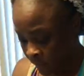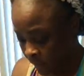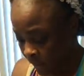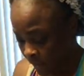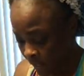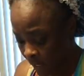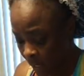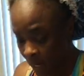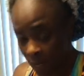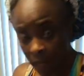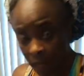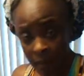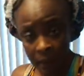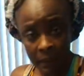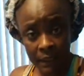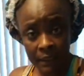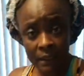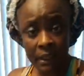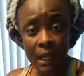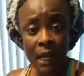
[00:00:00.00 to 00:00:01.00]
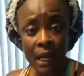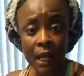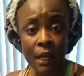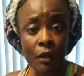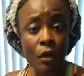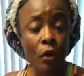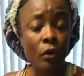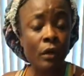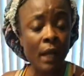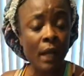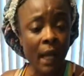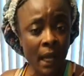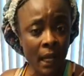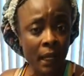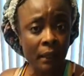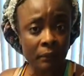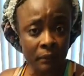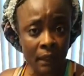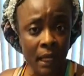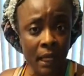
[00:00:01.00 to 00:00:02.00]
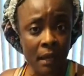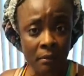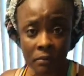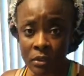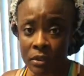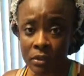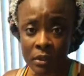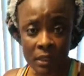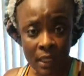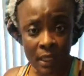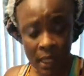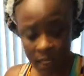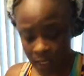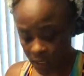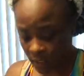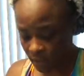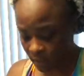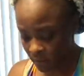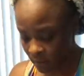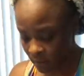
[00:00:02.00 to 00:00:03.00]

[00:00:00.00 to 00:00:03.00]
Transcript: I ain't saying no names. I'm just saying.